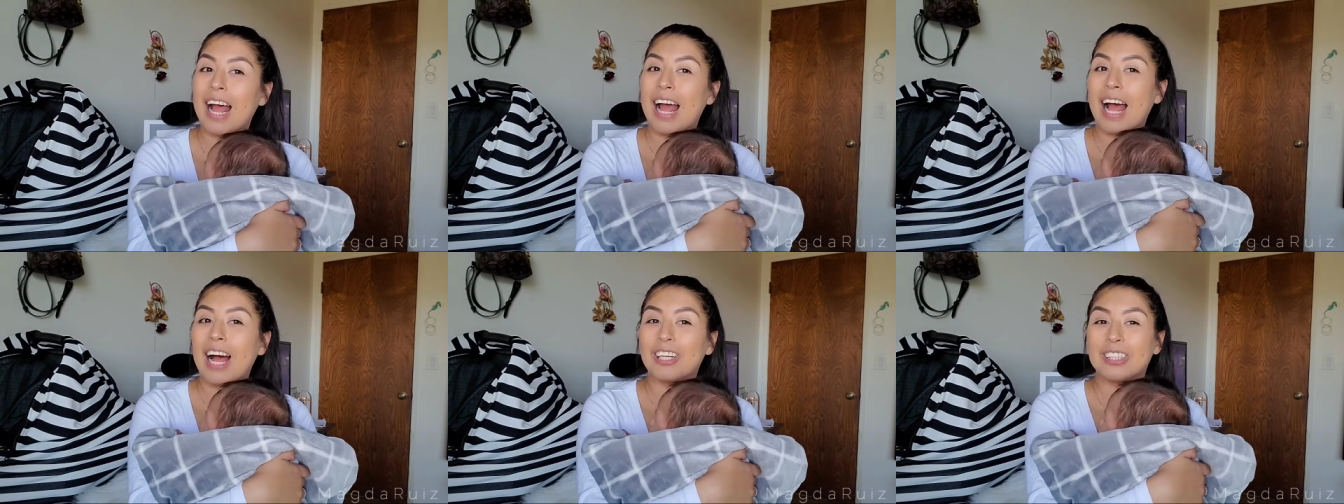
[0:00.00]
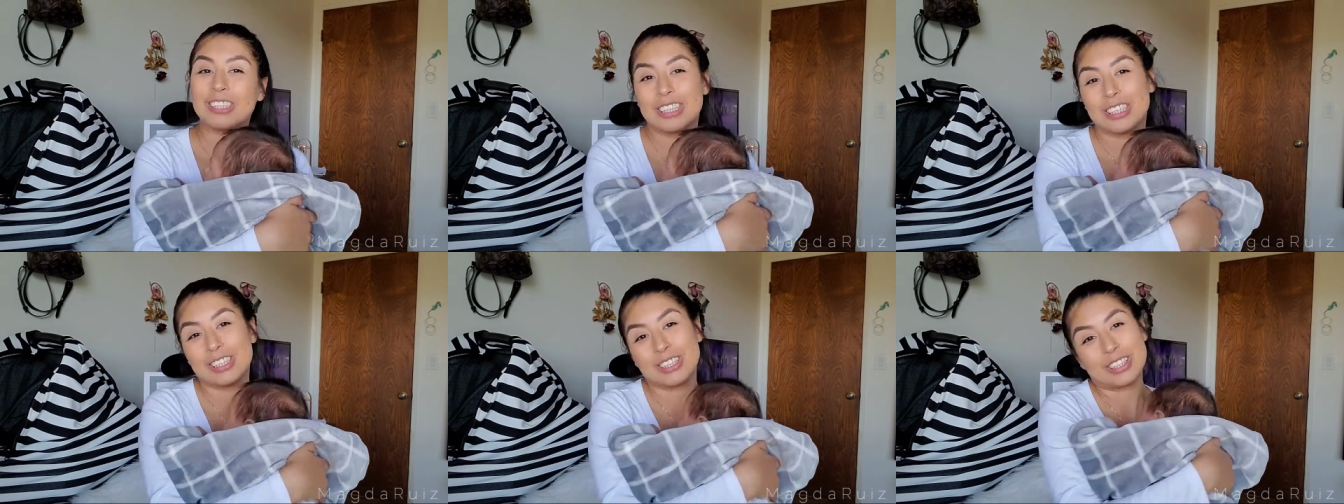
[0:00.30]
I'll
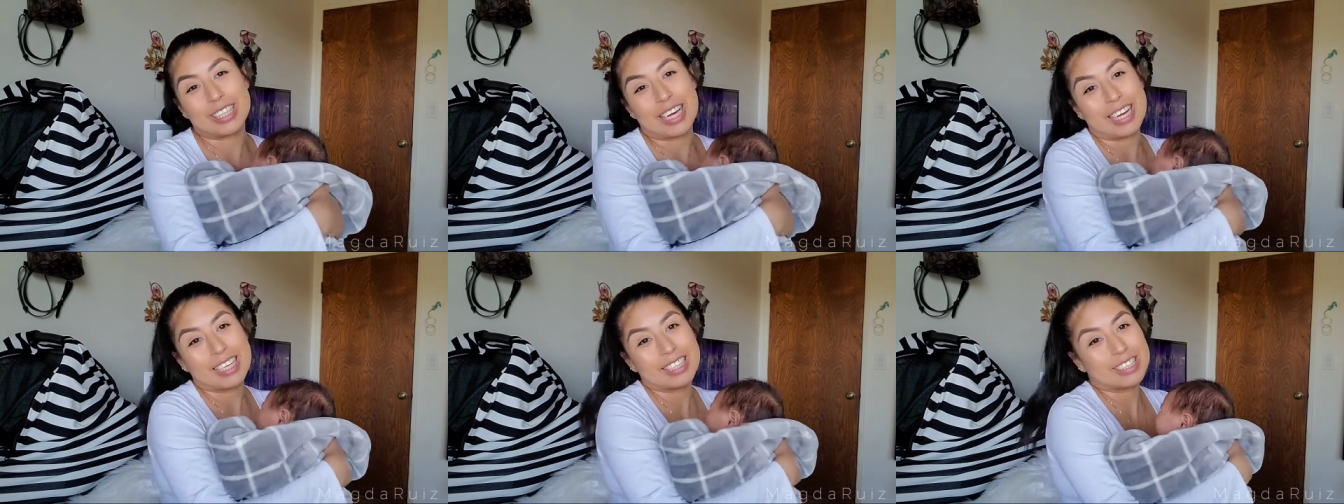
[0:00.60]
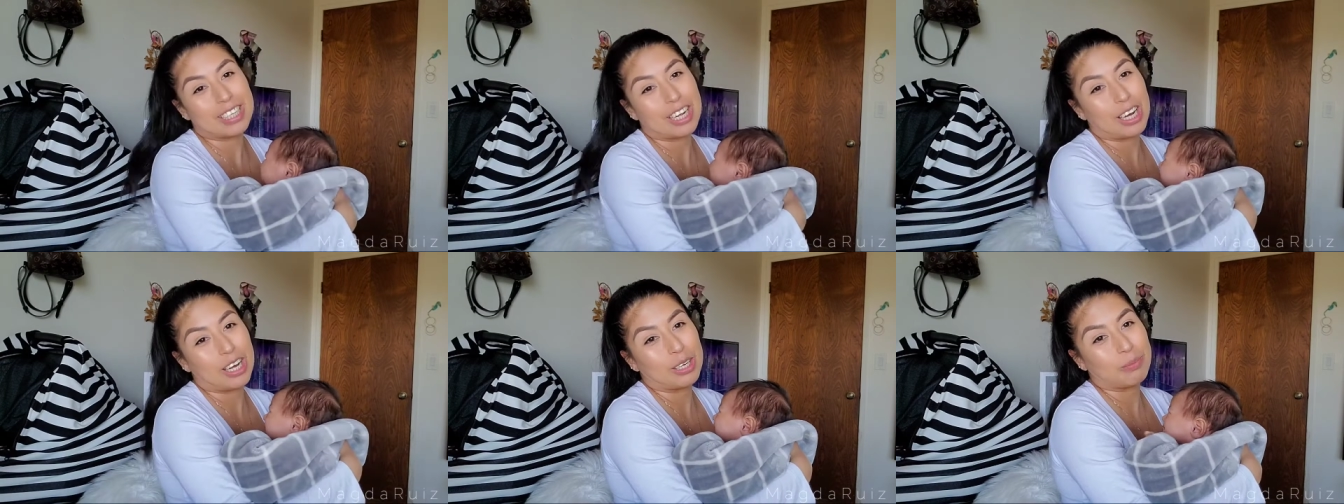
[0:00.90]
see you guys
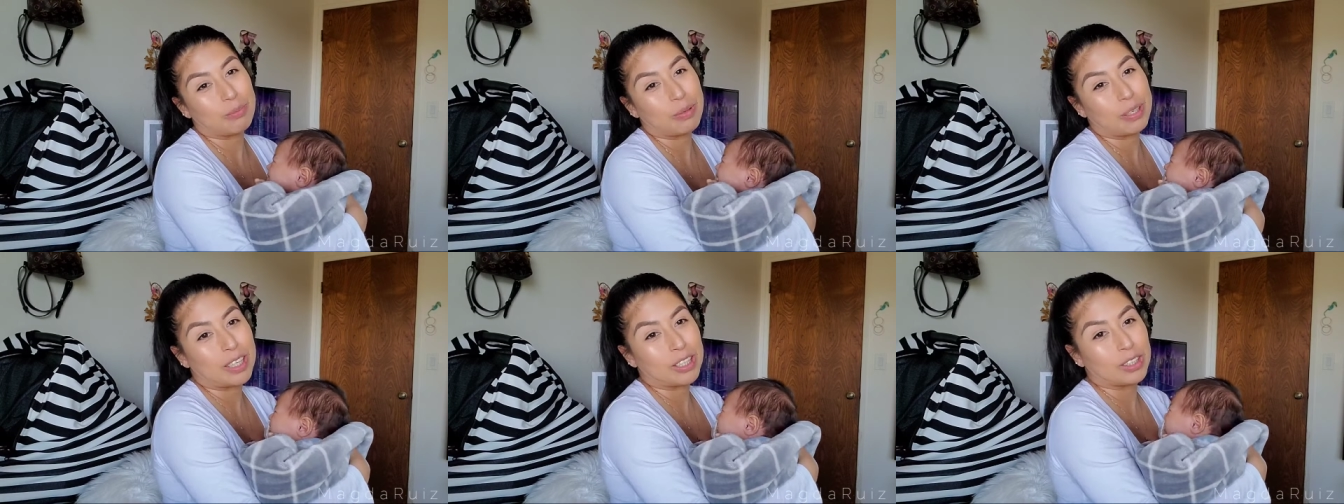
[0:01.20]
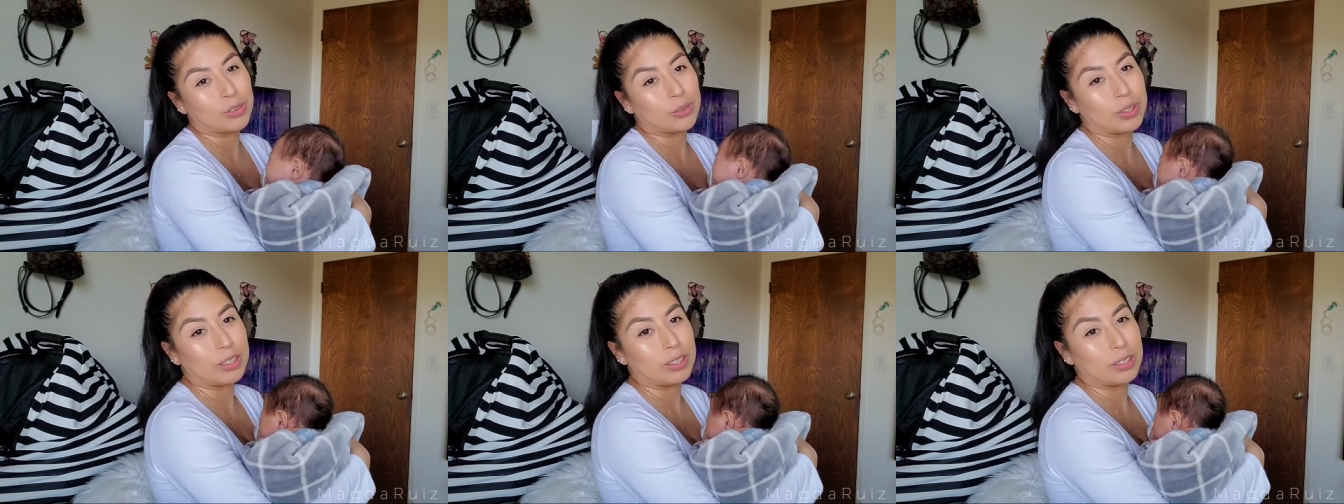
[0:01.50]
on my
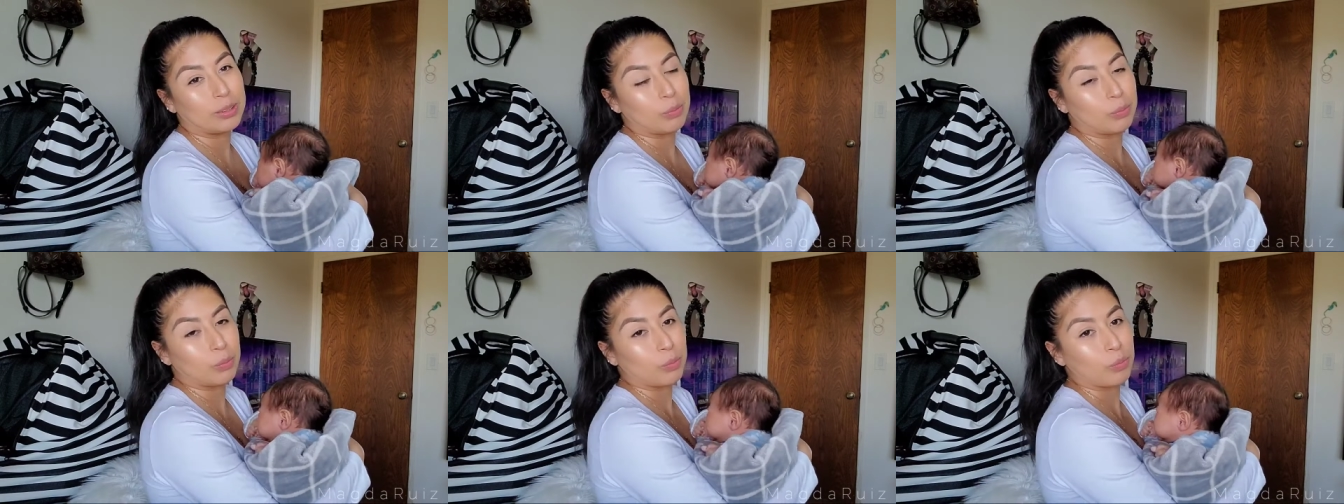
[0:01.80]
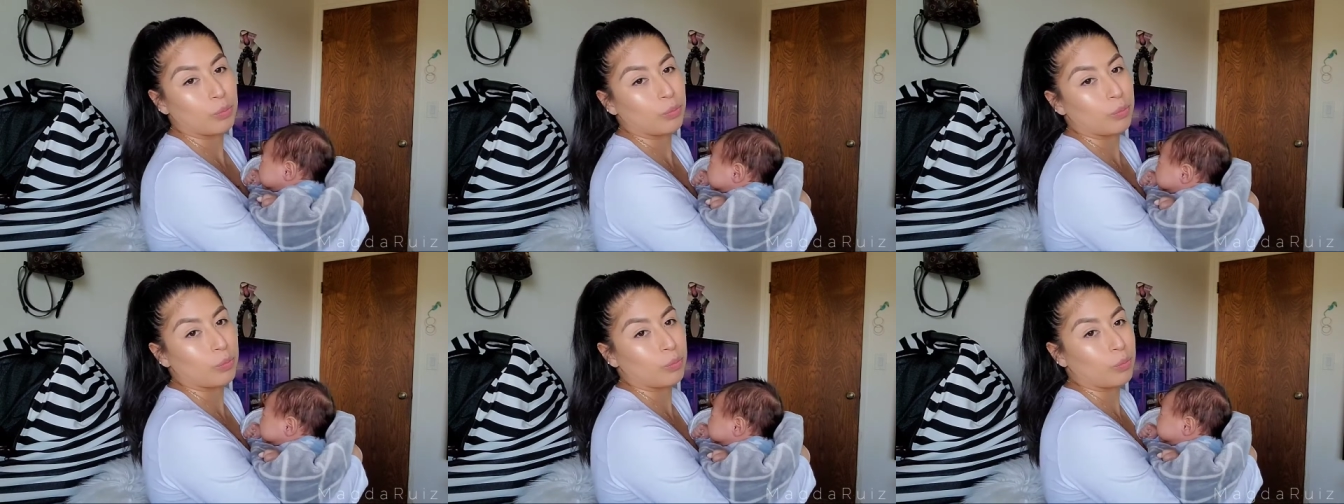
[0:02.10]
next one.
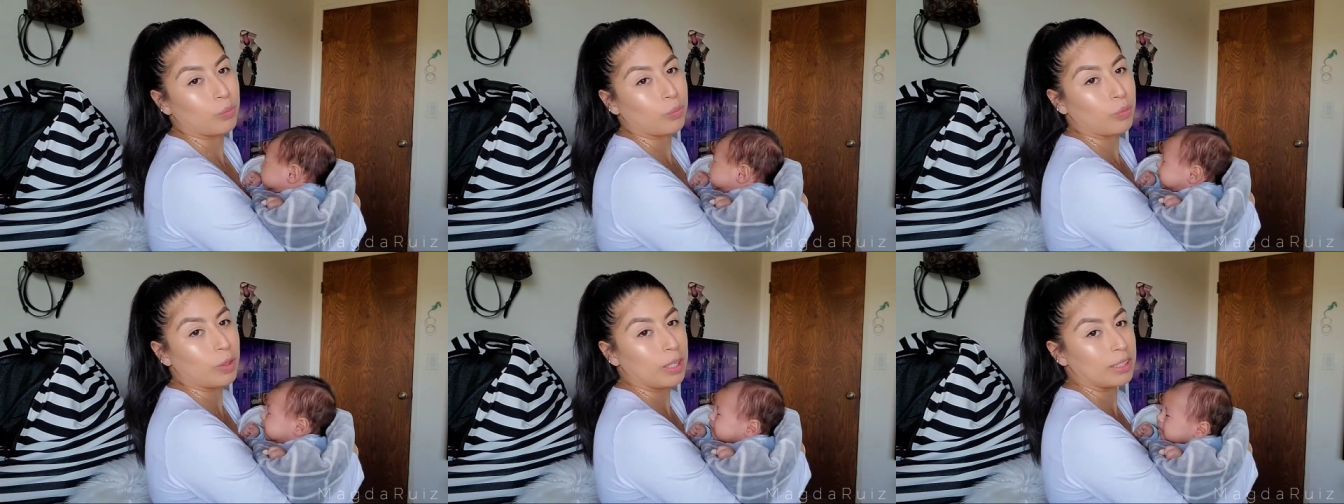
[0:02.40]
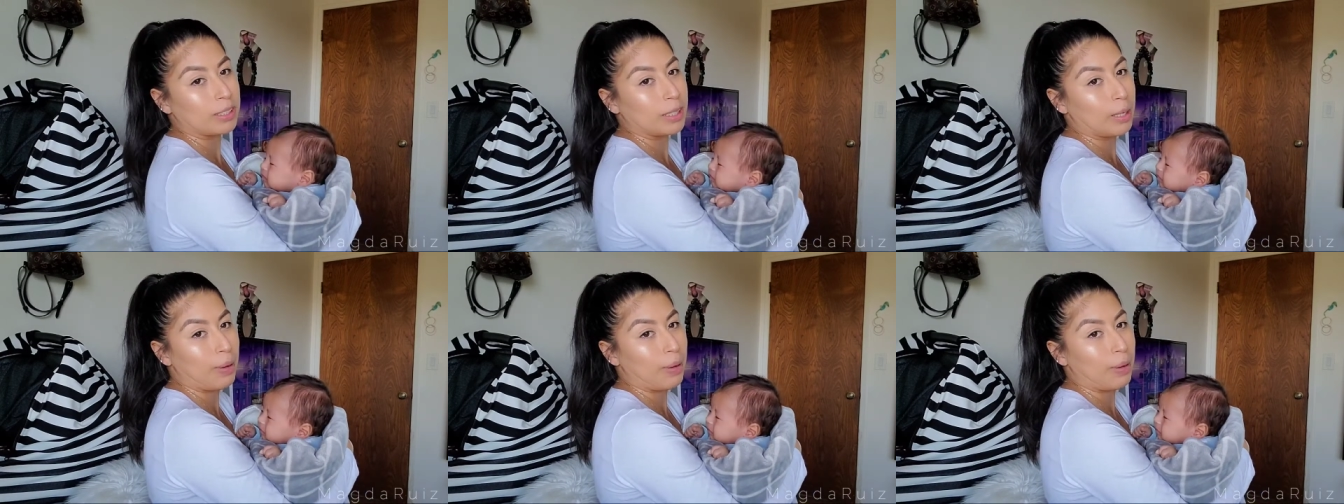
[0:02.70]
Say